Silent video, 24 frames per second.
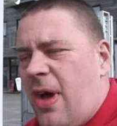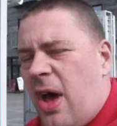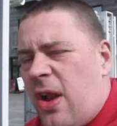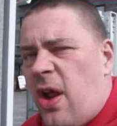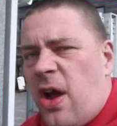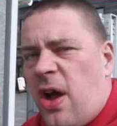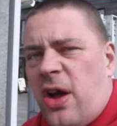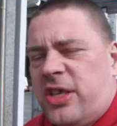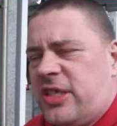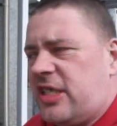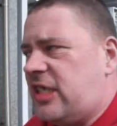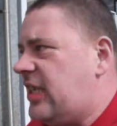
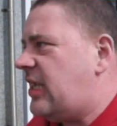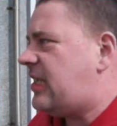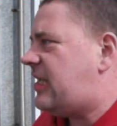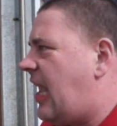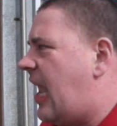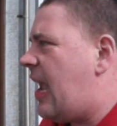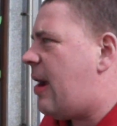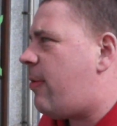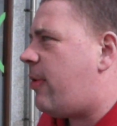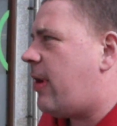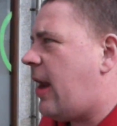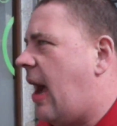arsonist
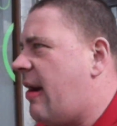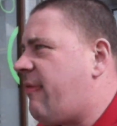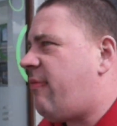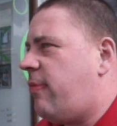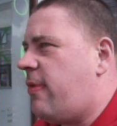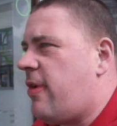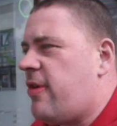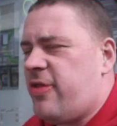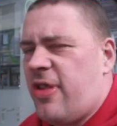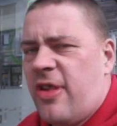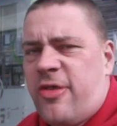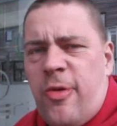here would have...
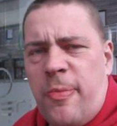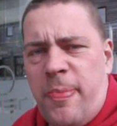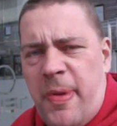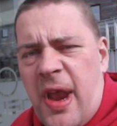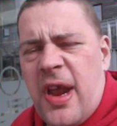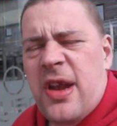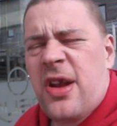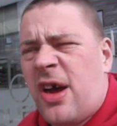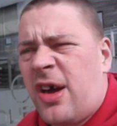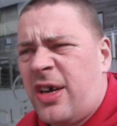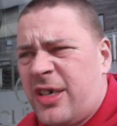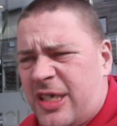this would
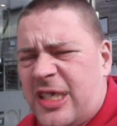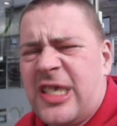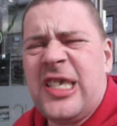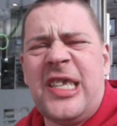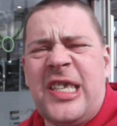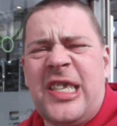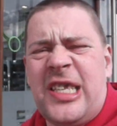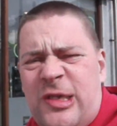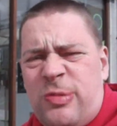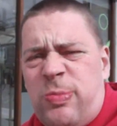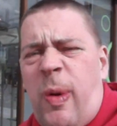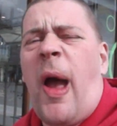be an
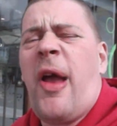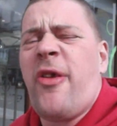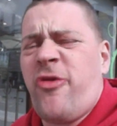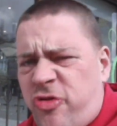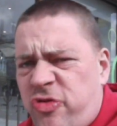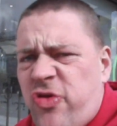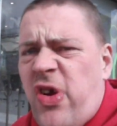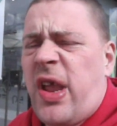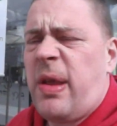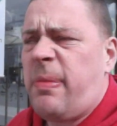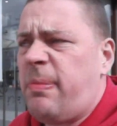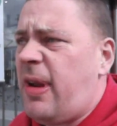arsonist's wet
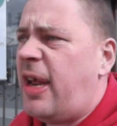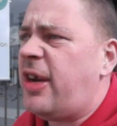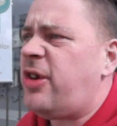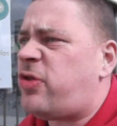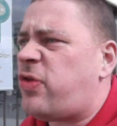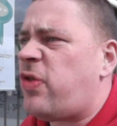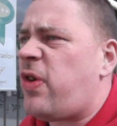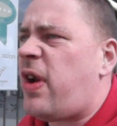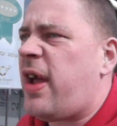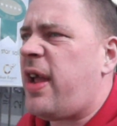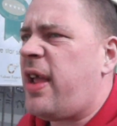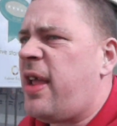dream,
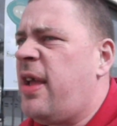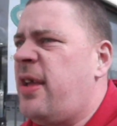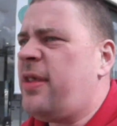literally,